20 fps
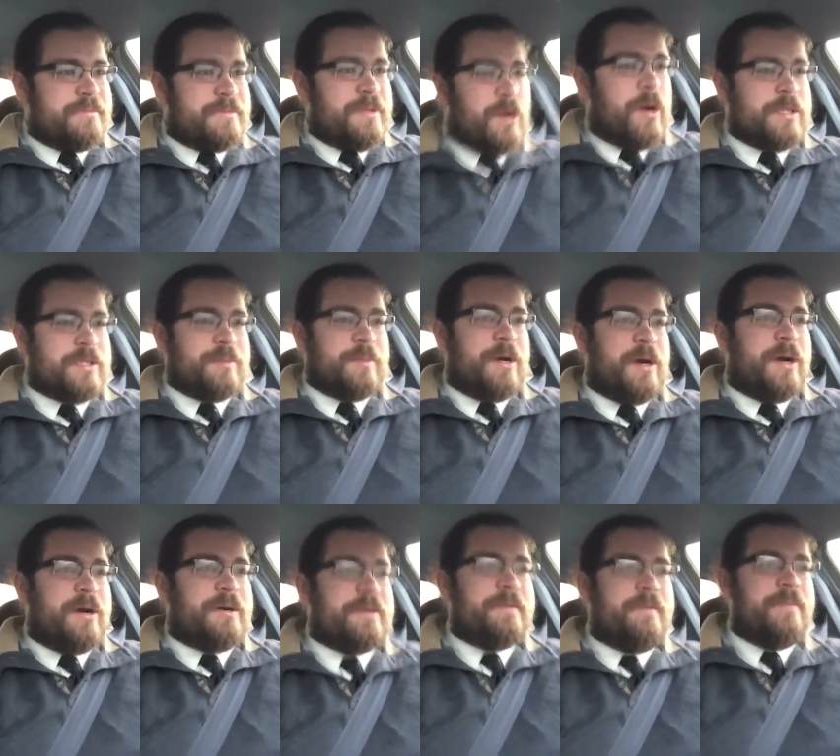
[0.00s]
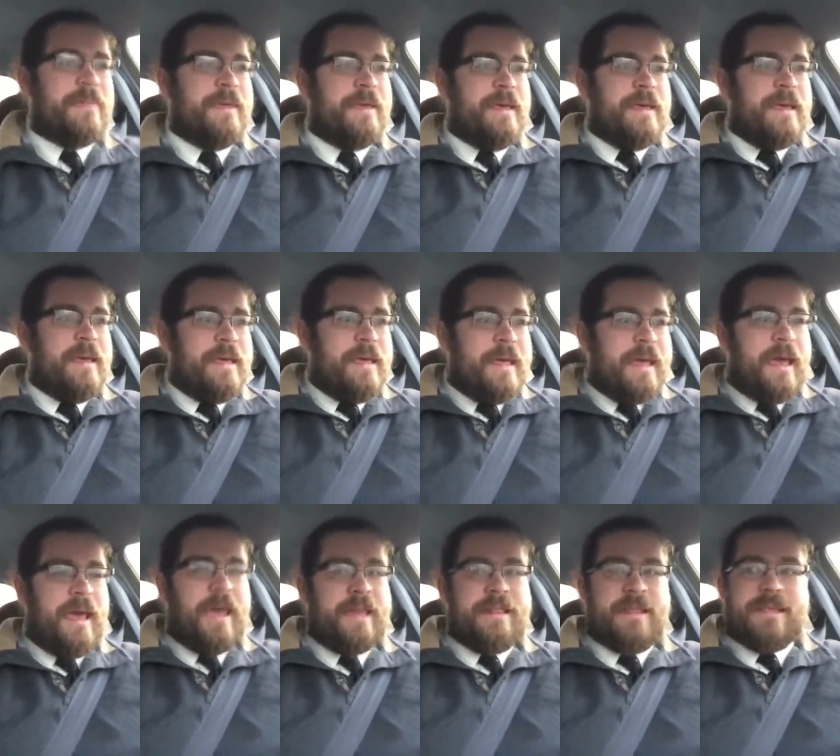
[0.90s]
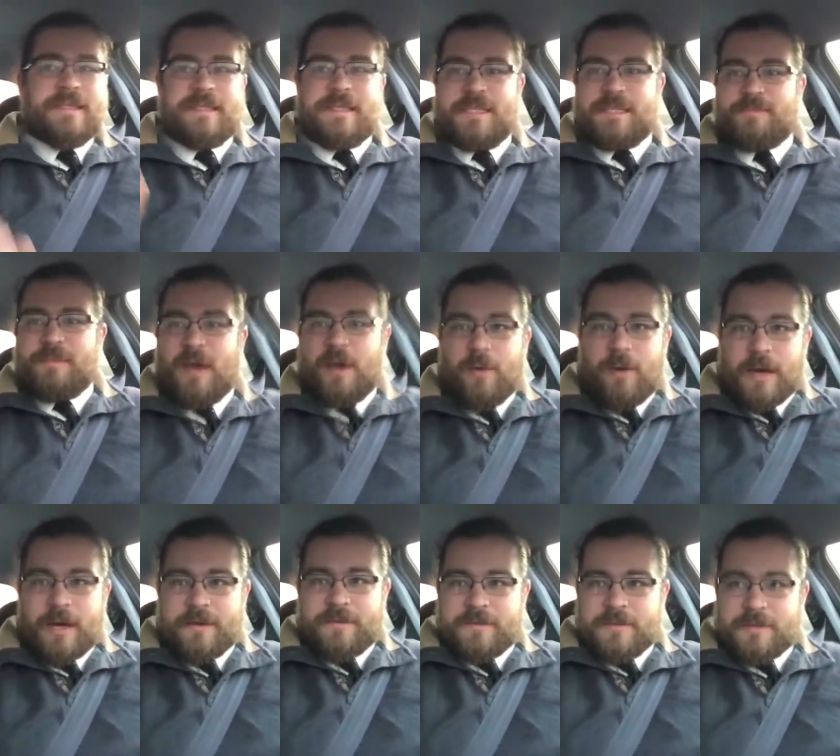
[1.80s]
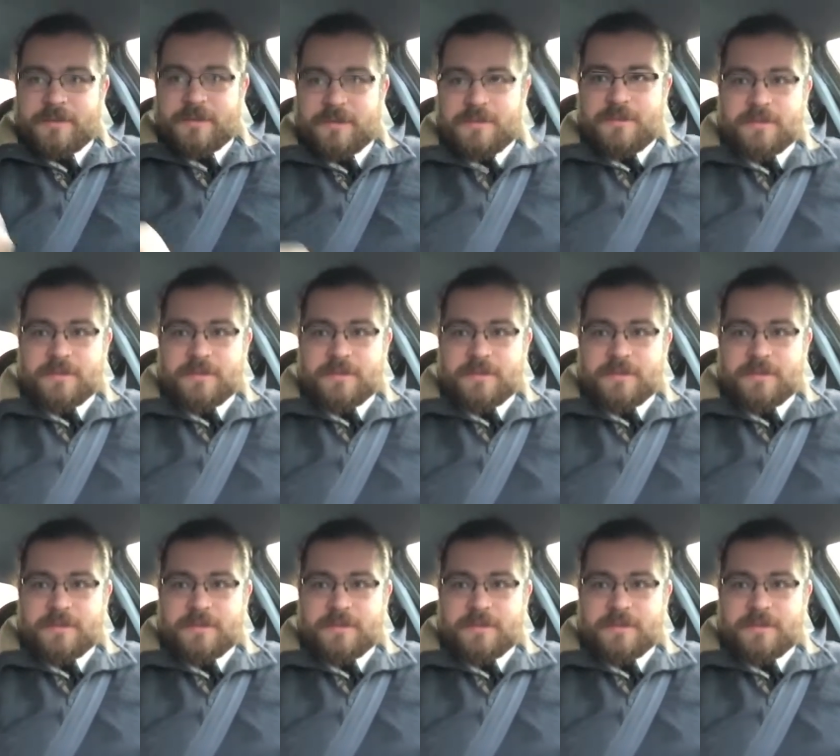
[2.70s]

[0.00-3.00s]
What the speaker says: awesome car. And this is my wife's.